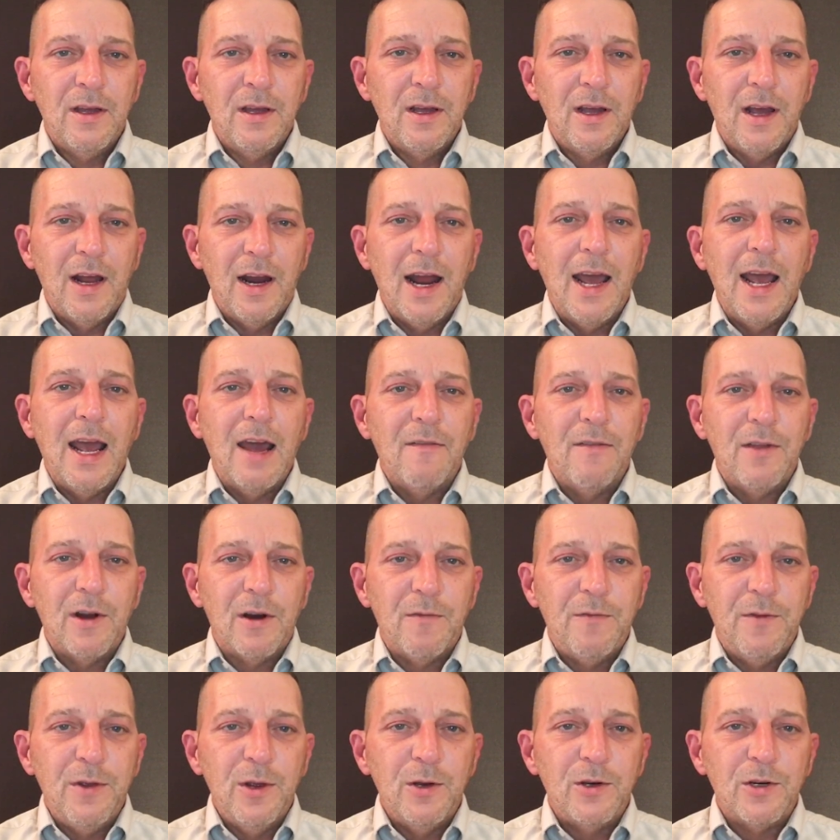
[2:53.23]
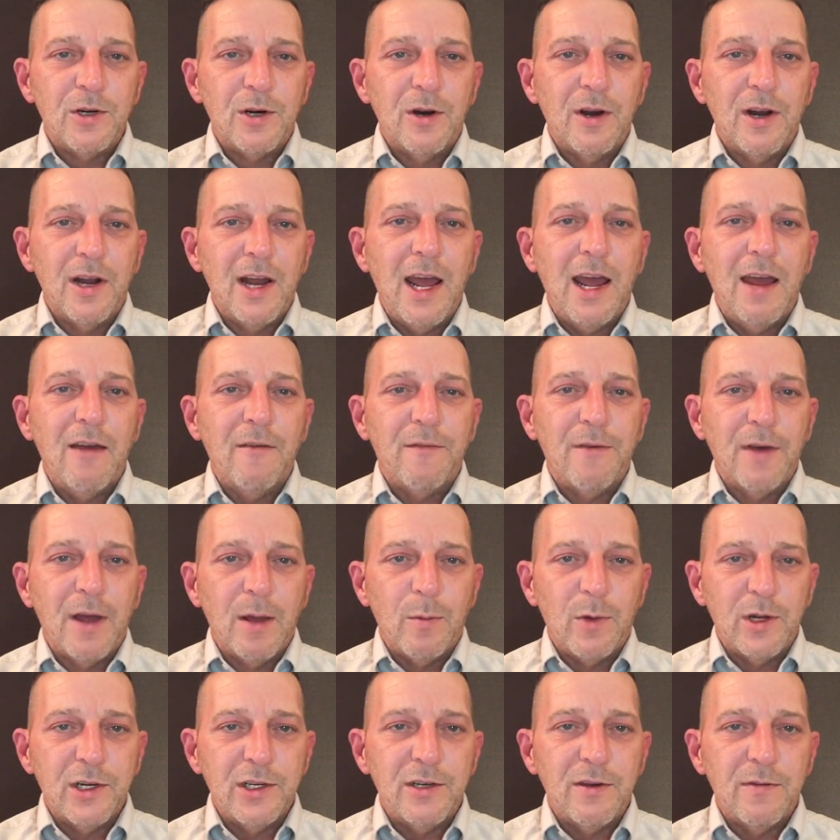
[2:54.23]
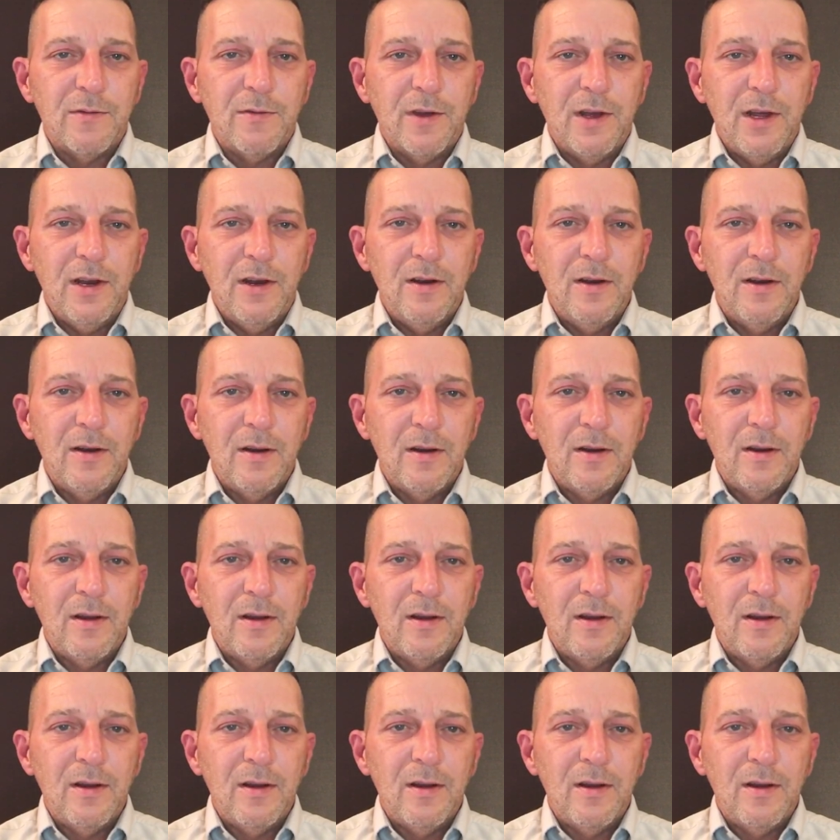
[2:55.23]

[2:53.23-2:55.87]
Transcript: and they have their future and they have families to feed